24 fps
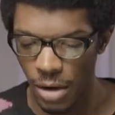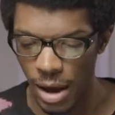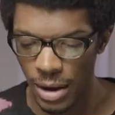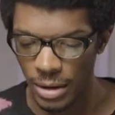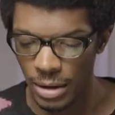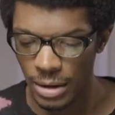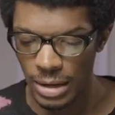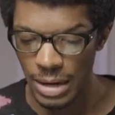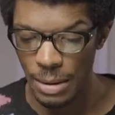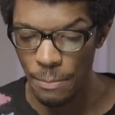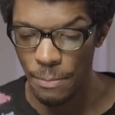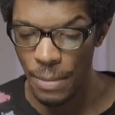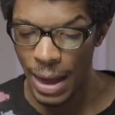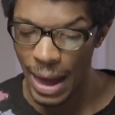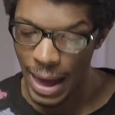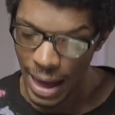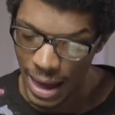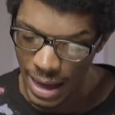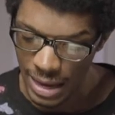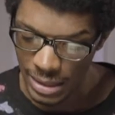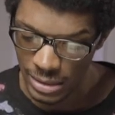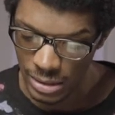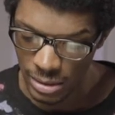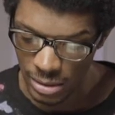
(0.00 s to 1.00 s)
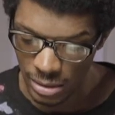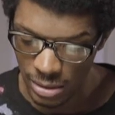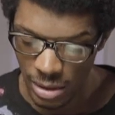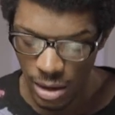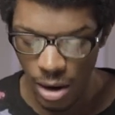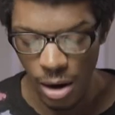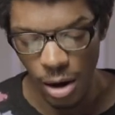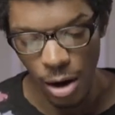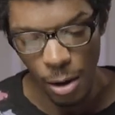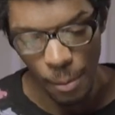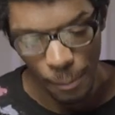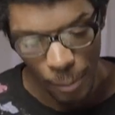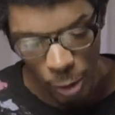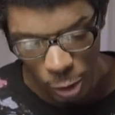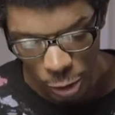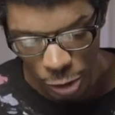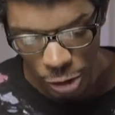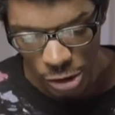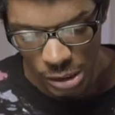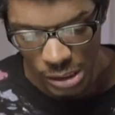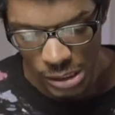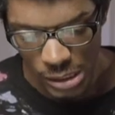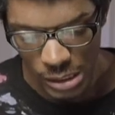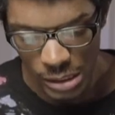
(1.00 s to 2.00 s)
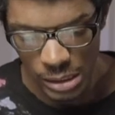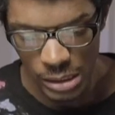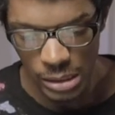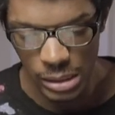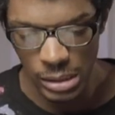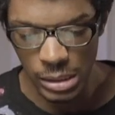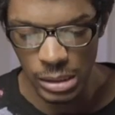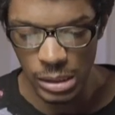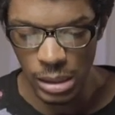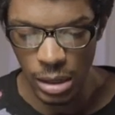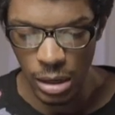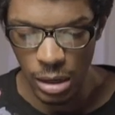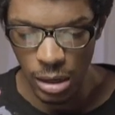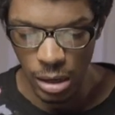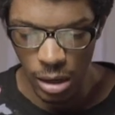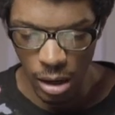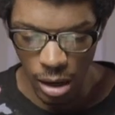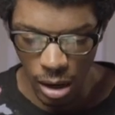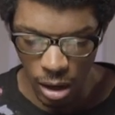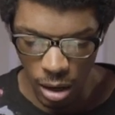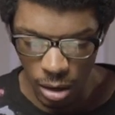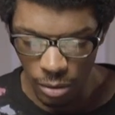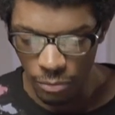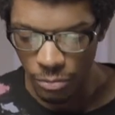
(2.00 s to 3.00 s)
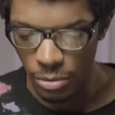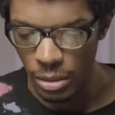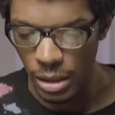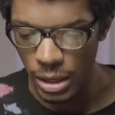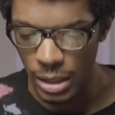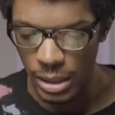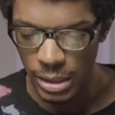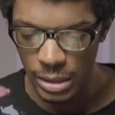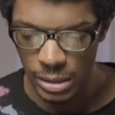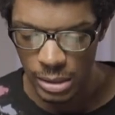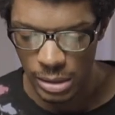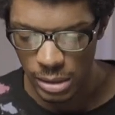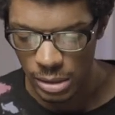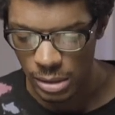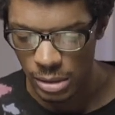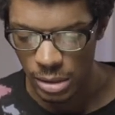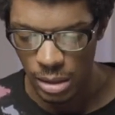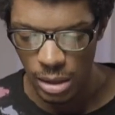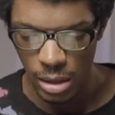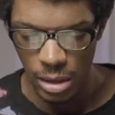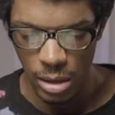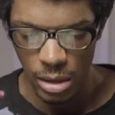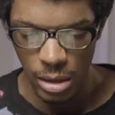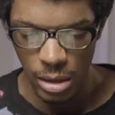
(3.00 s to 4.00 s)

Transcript: find any past purchases of this